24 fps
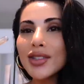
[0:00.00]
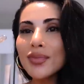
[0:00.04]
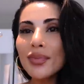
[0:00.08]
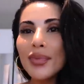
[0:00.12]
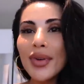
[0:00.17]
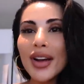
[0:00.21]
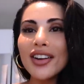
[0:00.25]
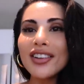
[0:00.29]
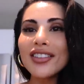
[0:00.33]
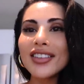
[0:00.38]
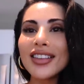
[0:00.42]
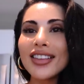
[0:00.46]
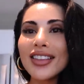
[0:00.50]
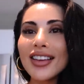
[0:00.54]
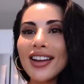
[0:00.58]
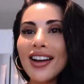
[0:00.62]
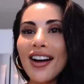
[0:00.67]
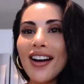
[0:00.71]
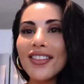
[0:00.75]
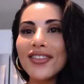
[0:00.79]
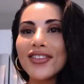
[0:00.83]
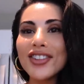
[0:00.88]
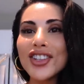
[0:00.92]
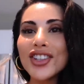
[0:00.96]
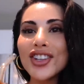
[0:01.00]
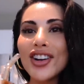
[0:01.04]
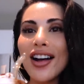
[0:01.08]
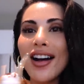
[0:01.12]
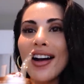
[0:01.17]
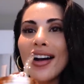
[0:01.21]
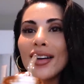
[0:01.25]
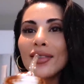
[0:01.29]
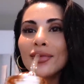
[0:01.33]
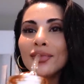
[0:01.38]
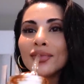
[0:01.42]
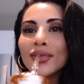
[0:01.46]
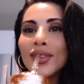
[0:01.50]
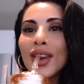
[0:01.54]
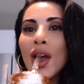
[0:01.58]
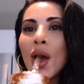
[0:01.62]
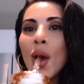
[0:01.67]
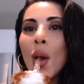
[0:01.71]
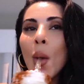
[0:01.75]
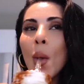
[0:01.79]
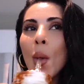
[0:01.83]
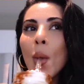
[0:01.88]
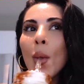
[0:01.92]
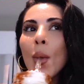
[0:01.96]
is better than the coffee shop.
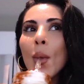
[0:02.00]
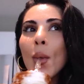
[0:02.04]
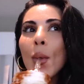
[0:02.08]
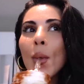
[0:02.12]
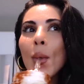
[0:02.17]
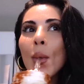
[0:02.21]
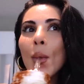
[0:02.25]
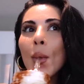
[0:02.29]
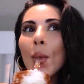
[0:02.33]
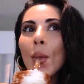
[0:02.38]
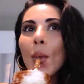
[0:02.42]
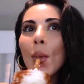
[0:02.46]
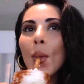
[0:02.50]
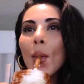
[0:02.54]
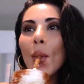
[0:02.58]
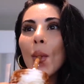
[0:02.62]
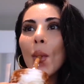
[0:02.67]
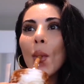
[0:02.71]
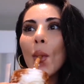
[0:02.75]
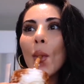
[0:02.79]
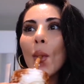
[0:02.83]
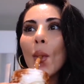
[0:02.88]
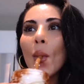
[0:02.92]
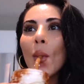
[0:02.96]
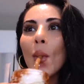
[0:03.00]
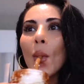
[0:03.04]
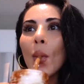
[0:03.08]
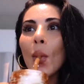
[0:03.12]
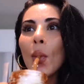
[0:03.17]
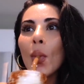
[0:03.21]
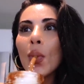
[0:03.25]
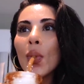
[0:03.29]
Hmm.